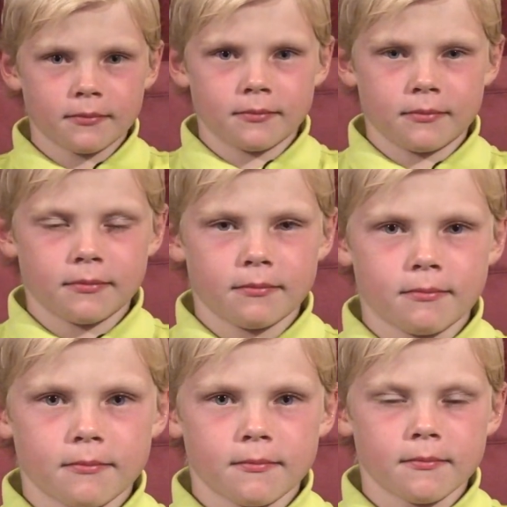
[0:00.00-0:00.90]
So
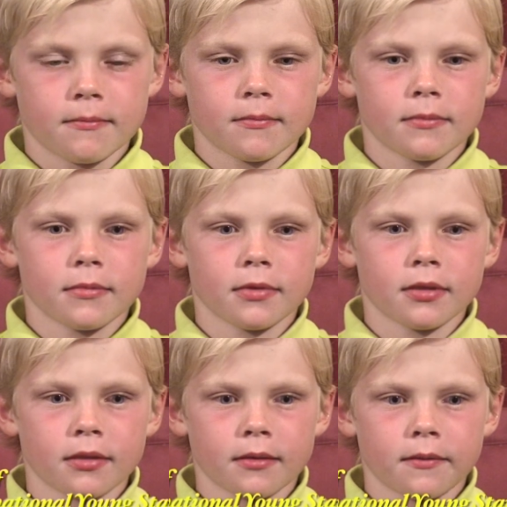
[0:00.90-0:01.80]
tell me, do you have
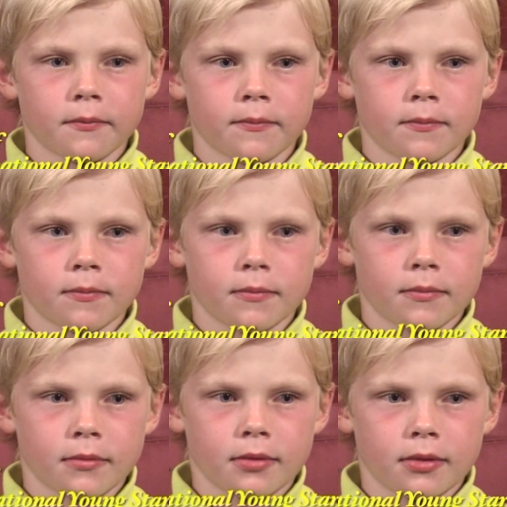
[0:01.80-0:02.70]
some news about
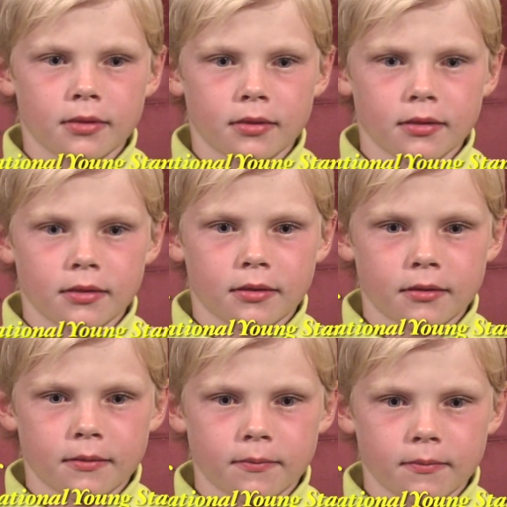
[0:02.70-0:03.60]
what's been going on?
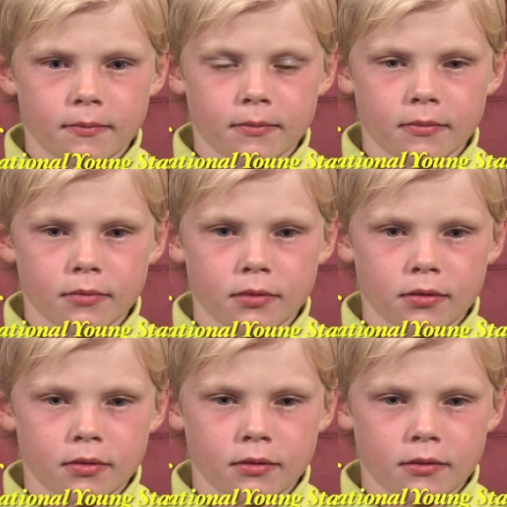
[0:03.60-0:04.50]
Because I
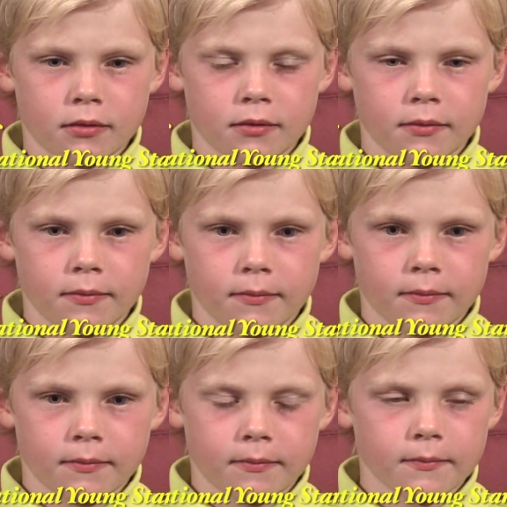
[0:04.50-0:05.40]
haven't talked to you for a
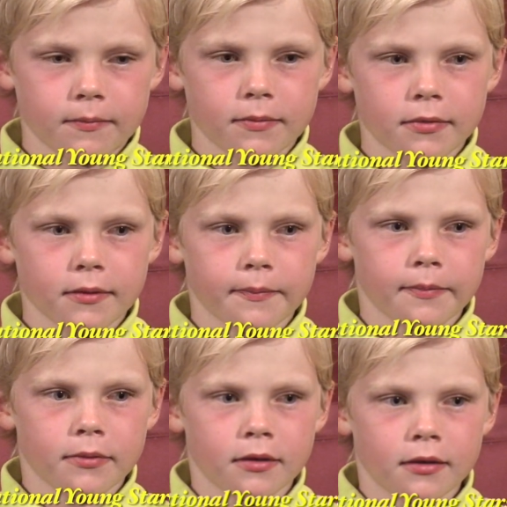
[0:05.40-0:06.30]
while on Tutu
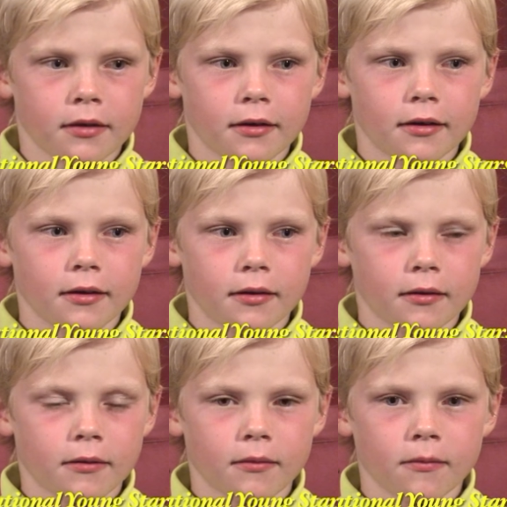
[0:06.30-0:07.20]
Time. What's been
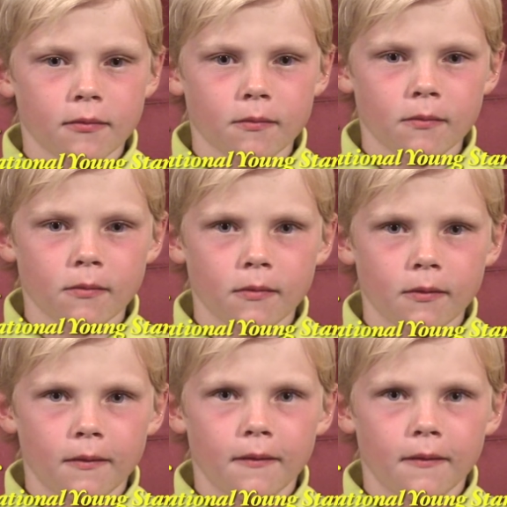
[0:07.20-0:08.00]
going on in your life?